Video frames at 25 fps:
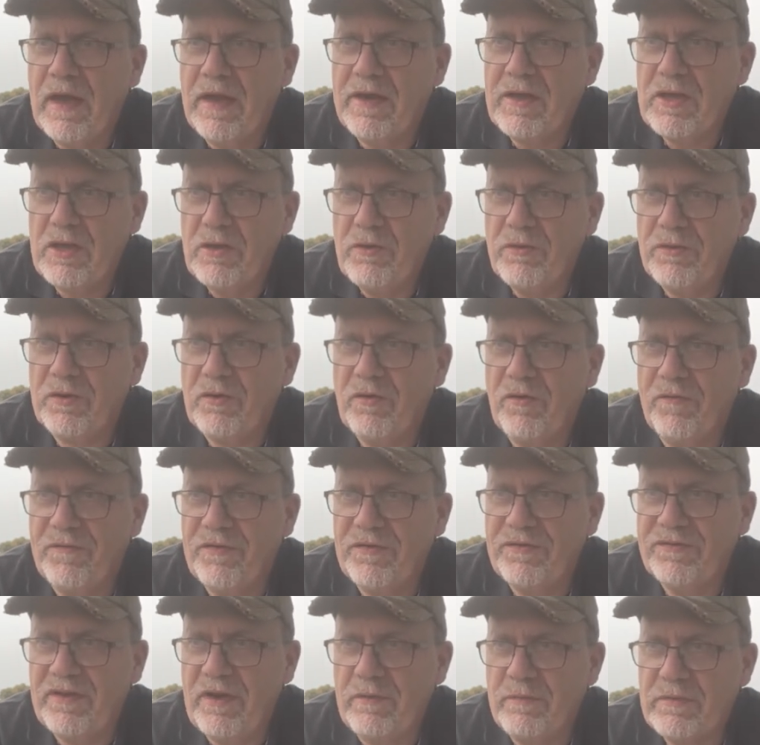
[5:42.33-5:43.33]
at a youth
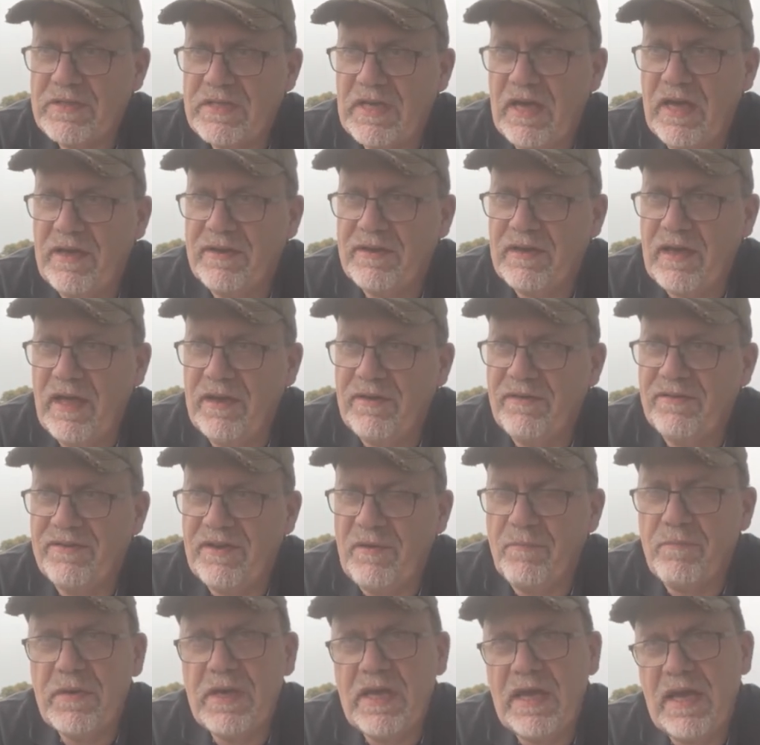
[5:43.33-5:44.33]
conference I was at, and
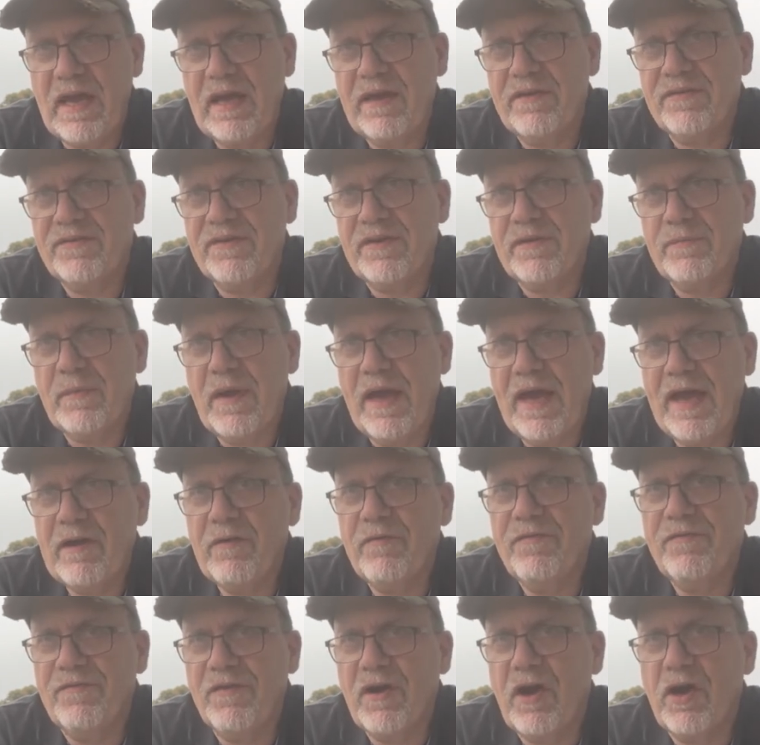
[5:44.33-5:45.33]
somebody asked him,
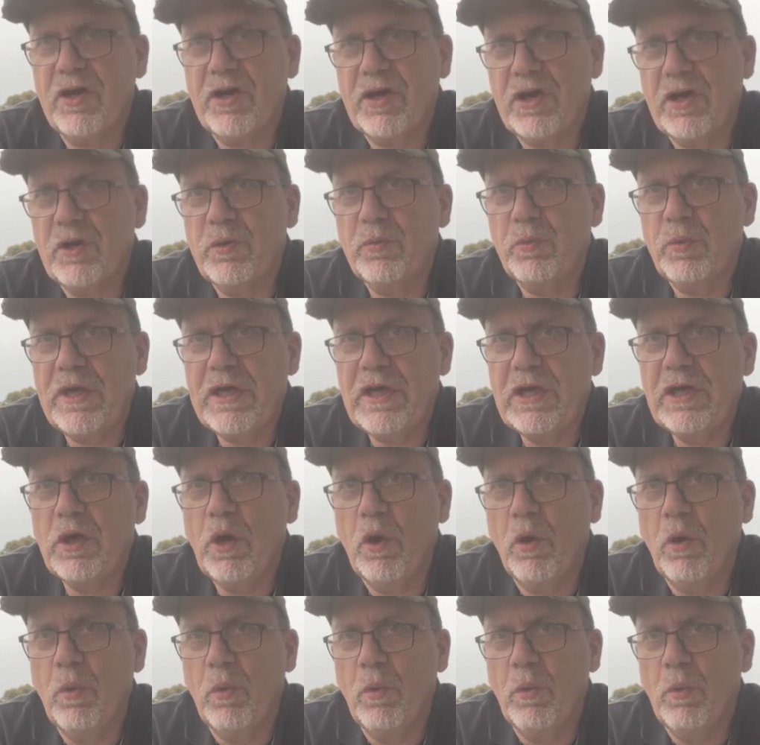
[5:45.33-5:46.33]
"How far can we
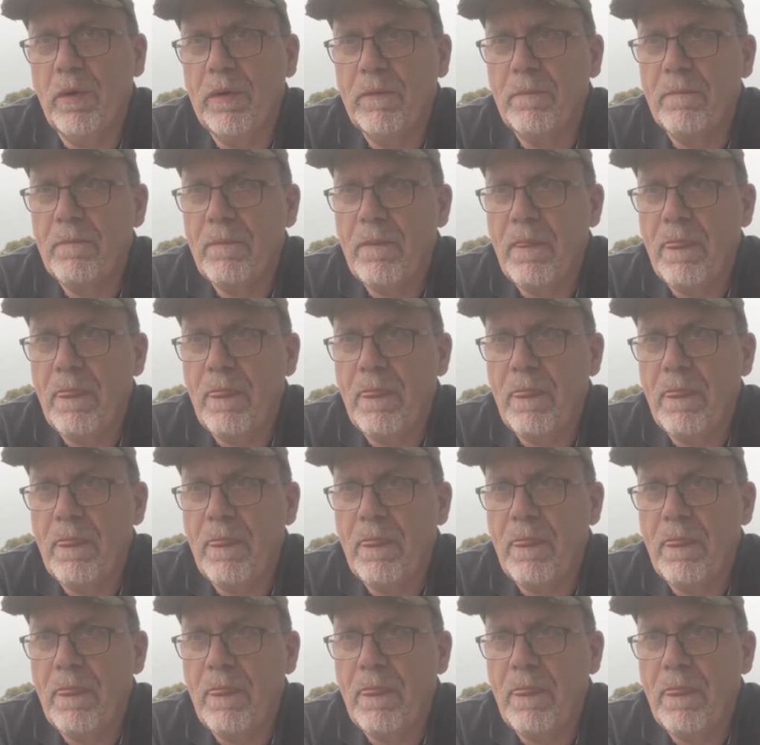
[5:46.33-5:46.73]
go?"